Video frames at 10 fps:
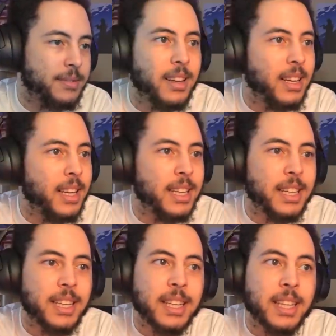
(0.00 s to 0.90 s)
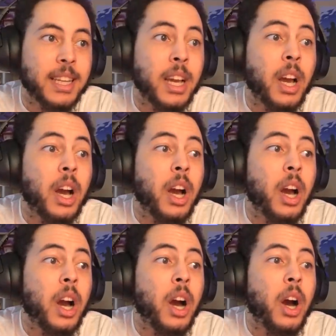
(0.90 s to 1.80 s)

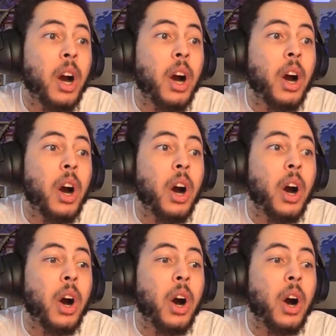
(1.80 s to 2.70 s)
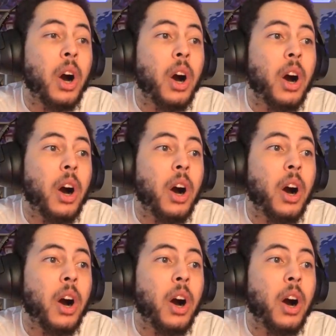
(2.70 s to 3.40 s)
[no speech]